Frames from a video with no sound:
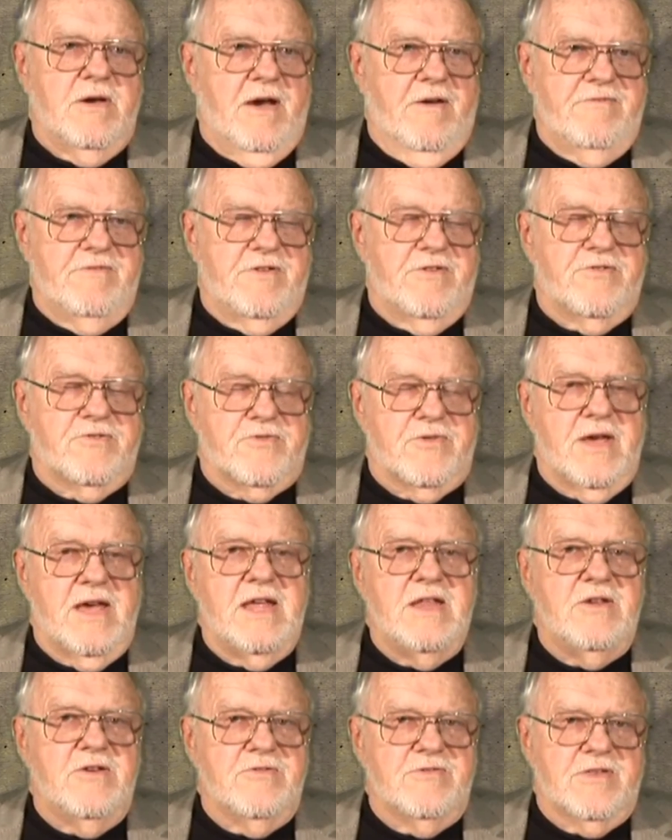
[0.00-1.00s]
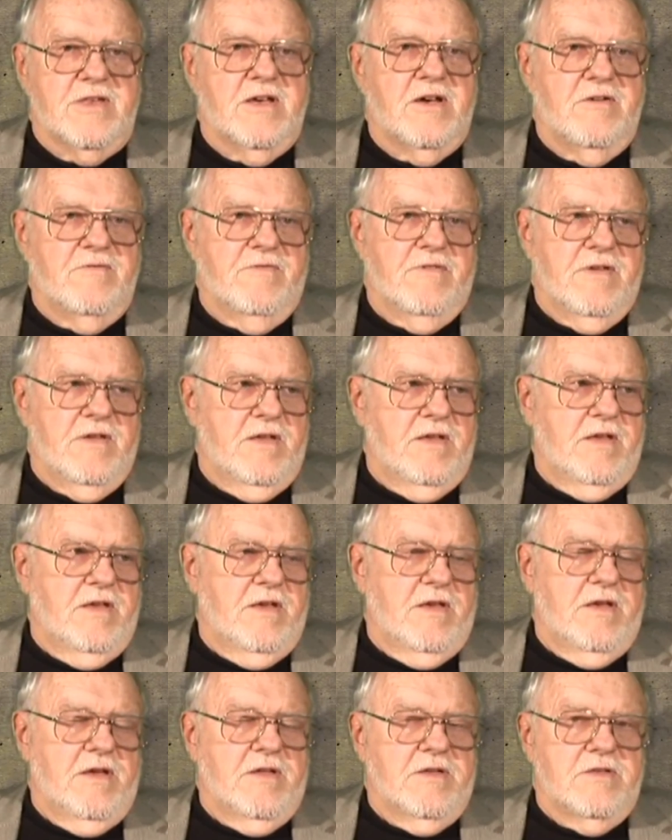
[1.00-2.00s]
You have to train yourself
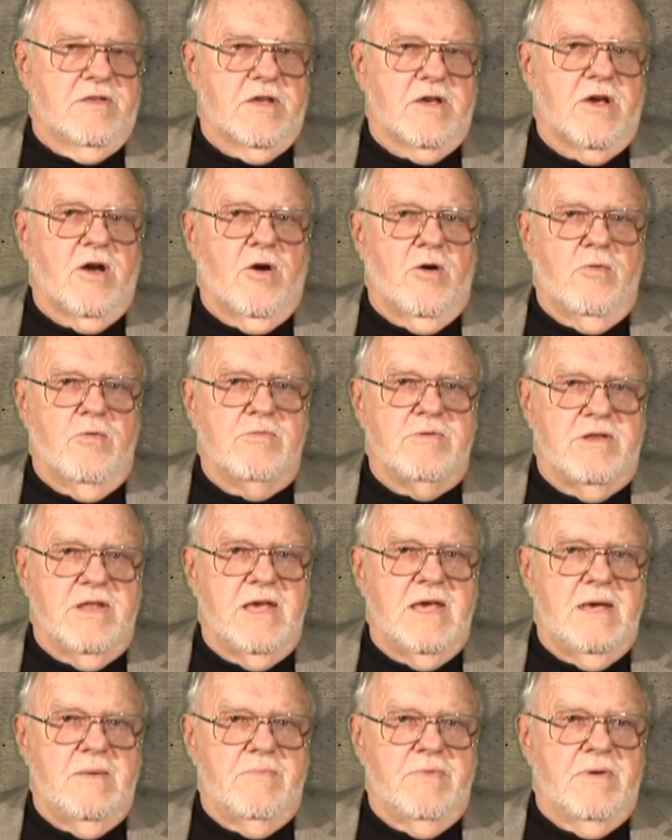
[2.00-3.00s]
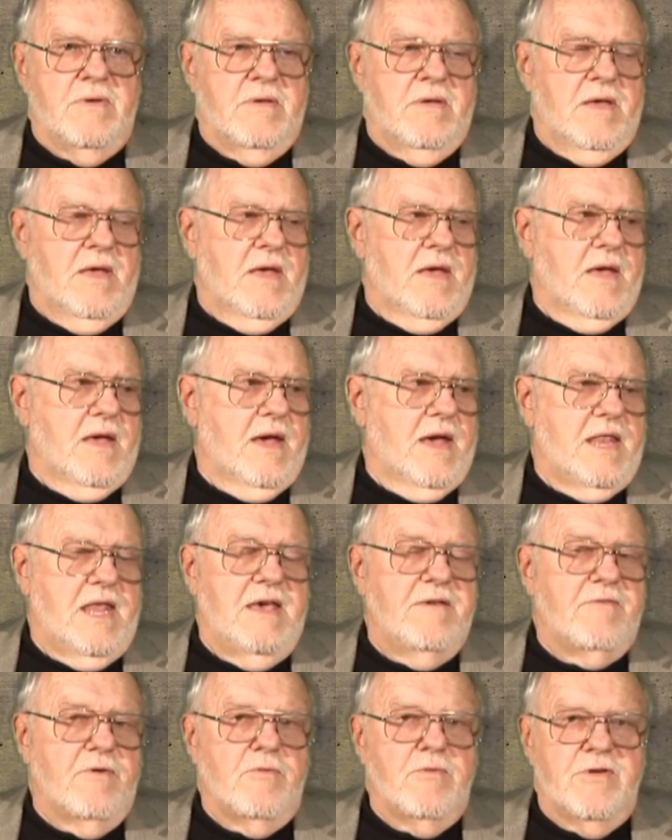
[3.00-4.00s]
to go deep. And
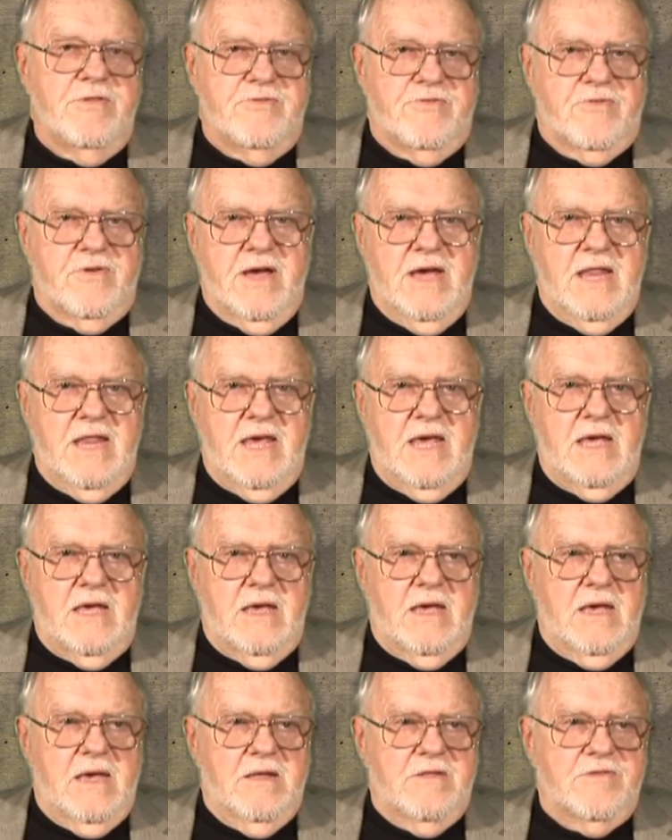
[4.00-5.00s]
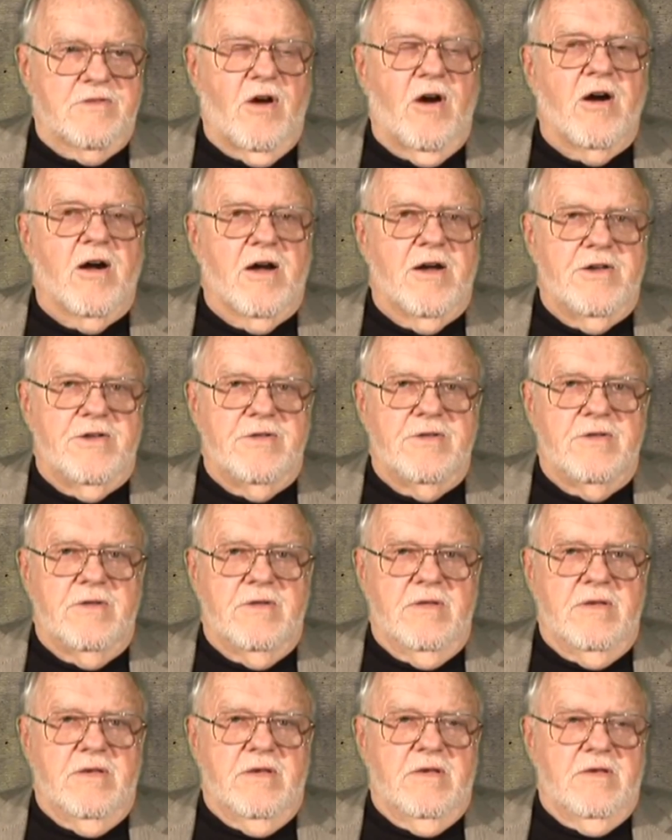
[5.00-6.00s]
even with training, it's hard.
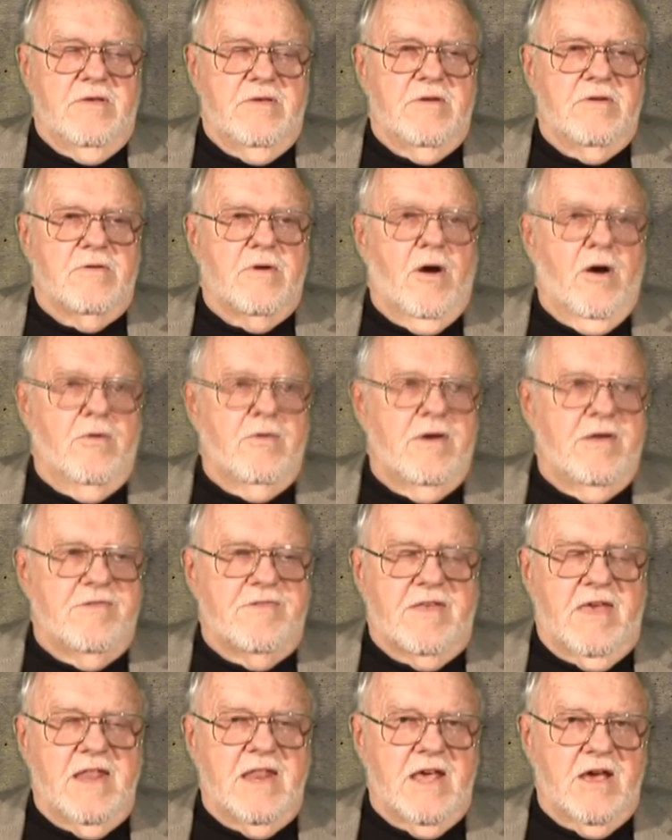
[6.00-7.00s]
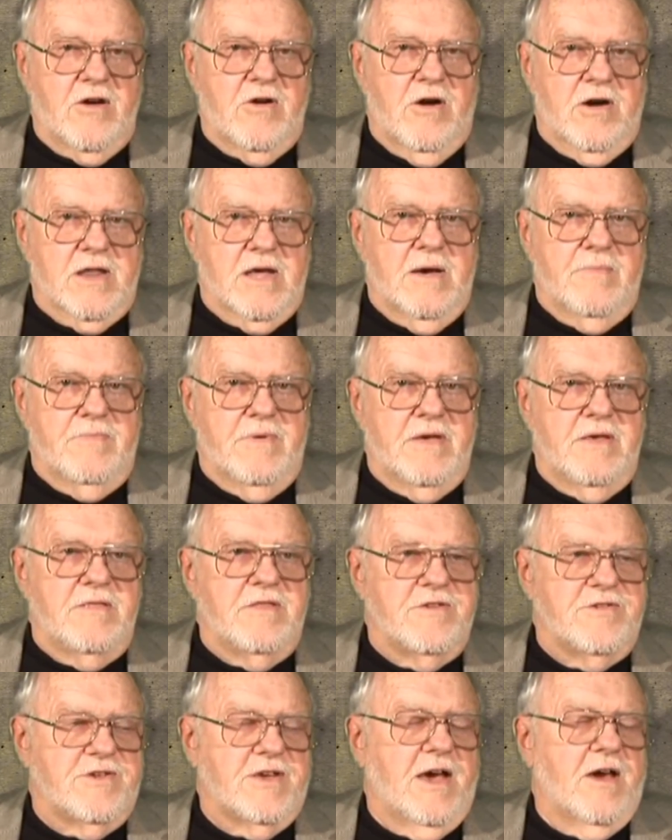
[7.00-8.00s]
You're always getting caught up in
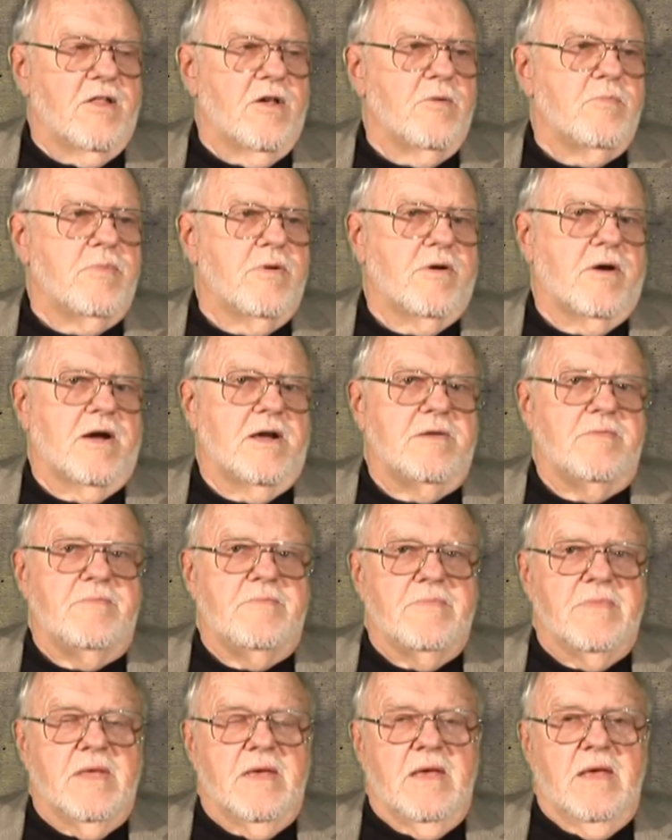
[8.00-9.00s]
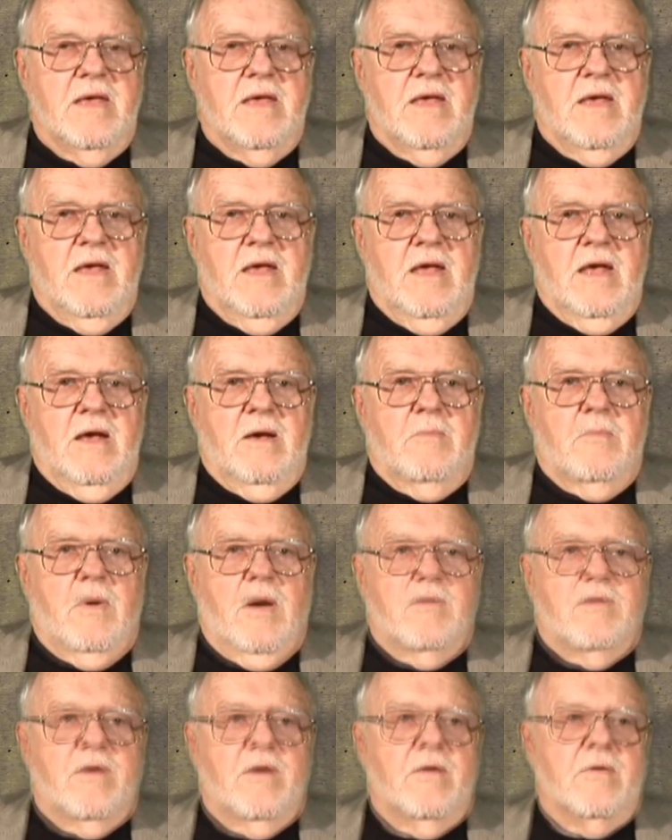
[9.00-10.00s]
the shallow part.
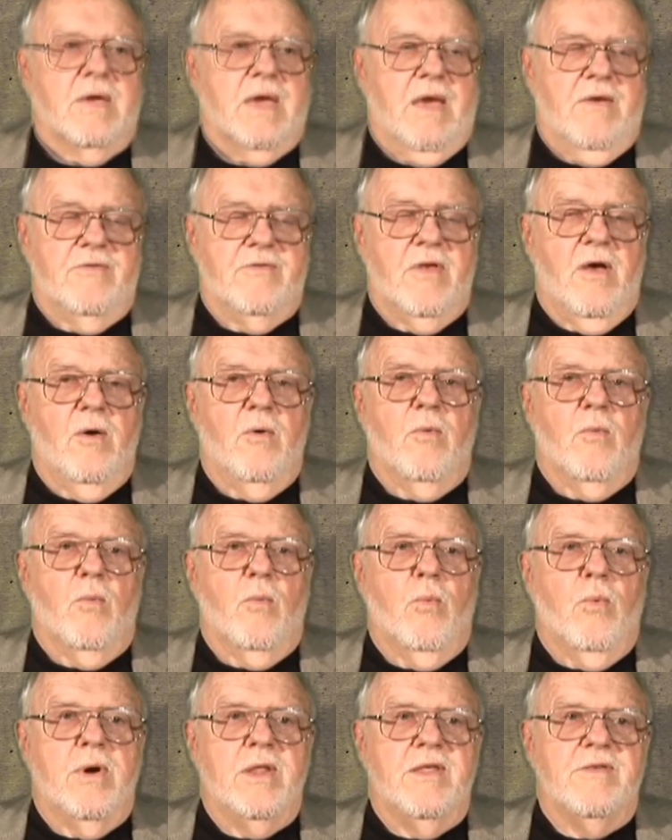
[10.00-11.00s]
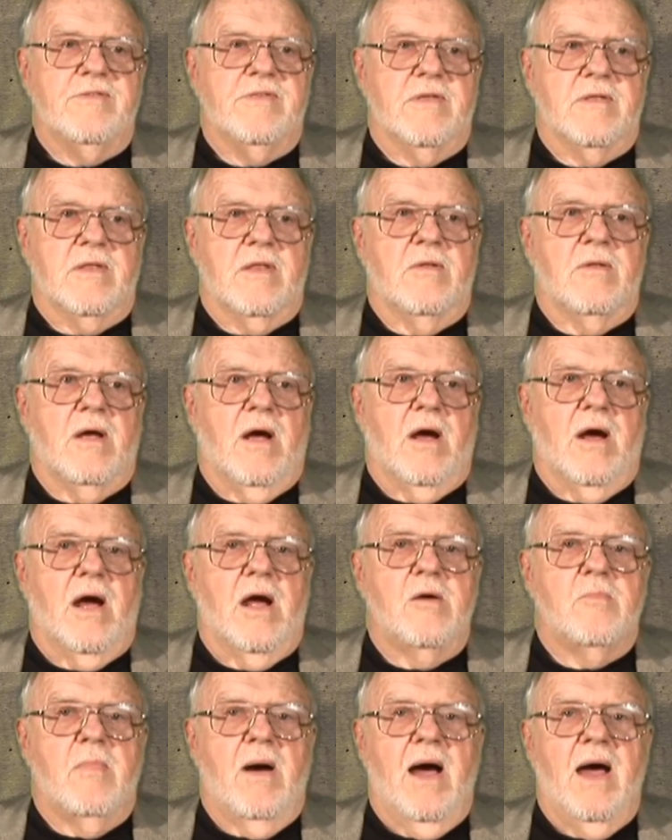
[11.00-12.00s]
Okay, so what is it
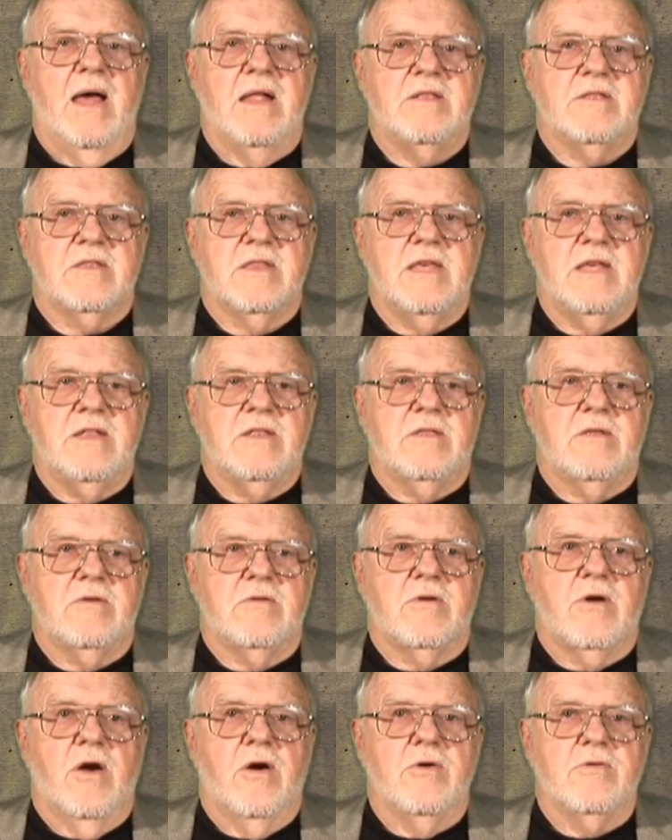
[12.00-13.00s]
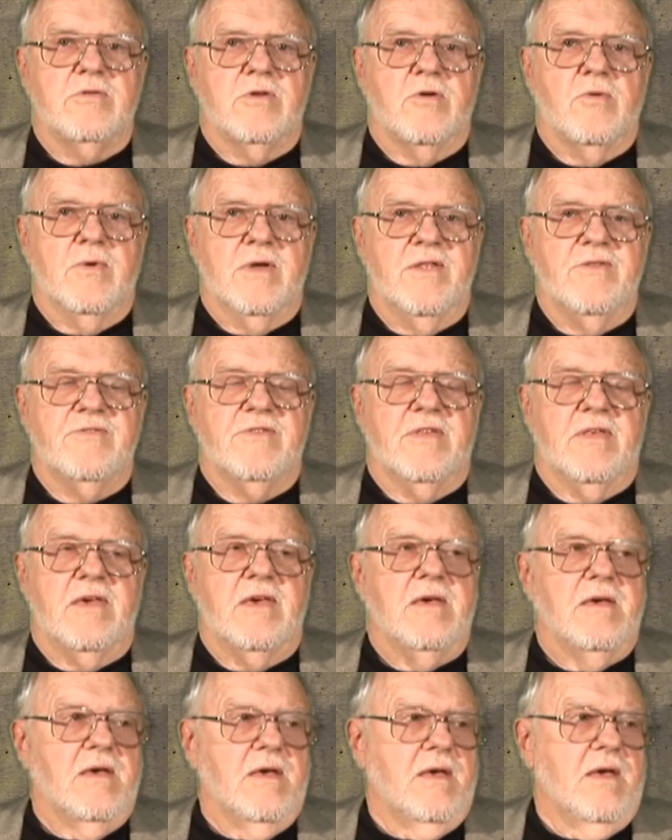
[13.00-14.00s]
our minds need to go to? What is
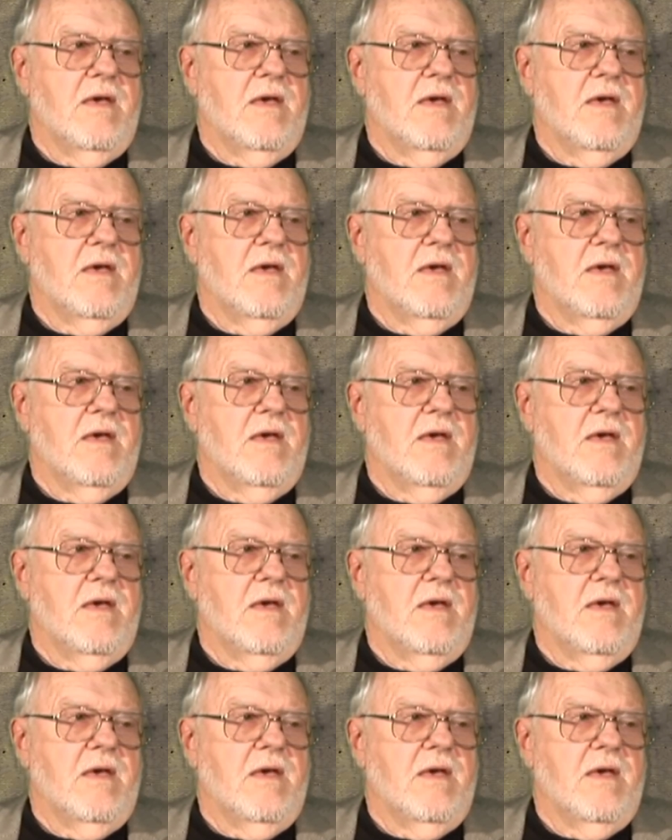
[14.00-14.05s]
the